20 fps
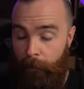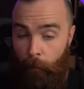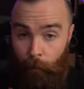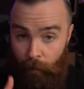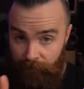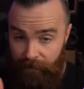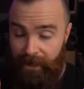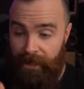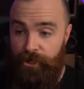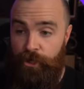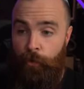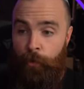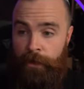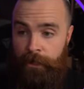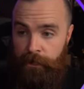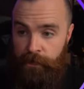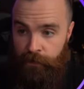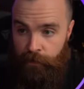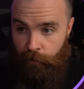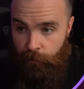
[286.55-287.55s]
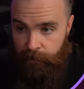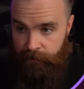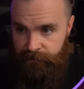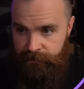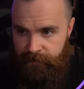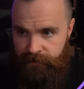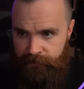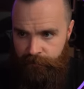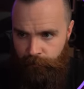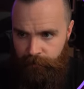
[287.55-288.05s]
But one thing I do want you to
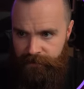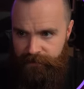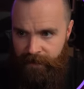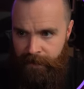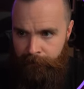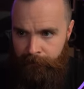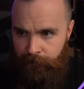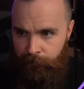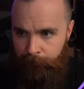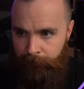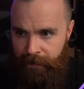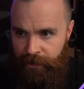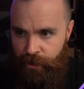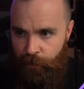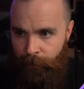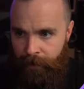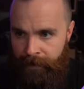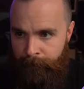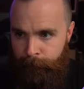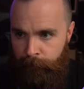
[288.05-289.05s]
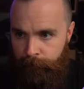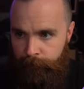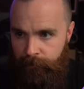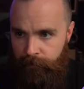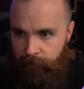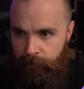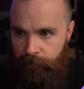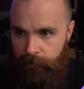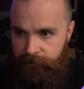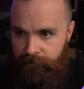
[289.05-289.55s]
notice is notice that little menu item up
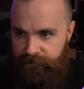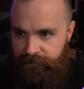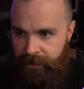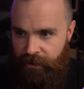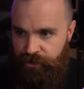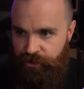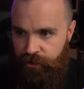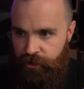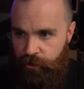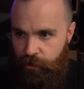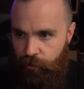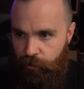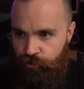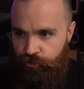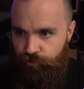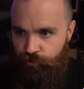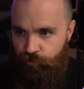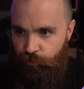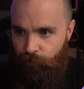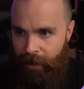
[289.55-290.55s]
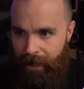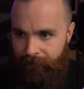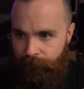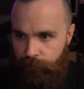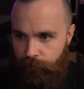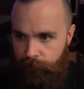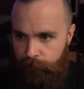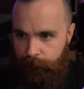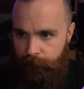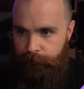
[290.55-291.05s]
here, the section called
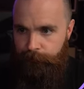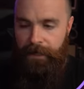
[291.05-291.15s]
driver,